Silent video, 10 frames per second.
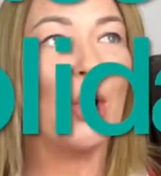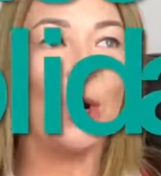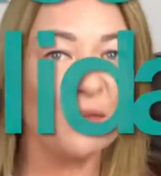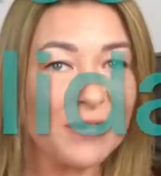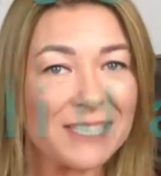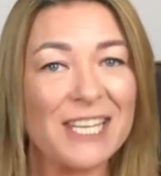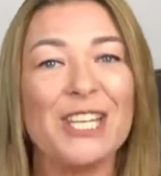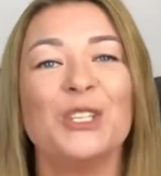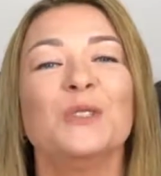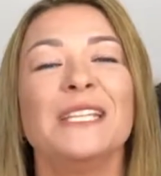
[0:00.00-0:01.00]
Obviously,
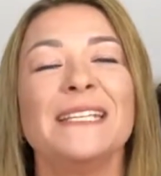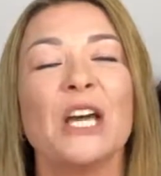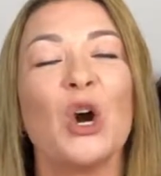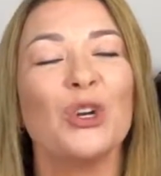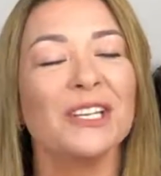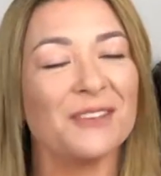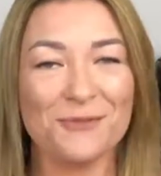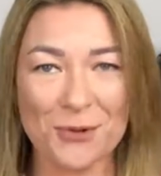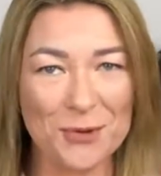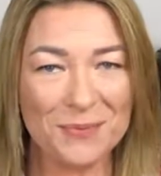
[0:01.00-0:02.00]
you'll need a holiday
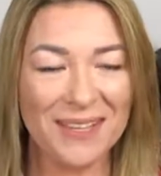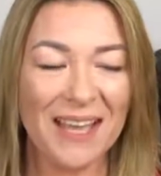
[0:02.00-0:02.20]
form,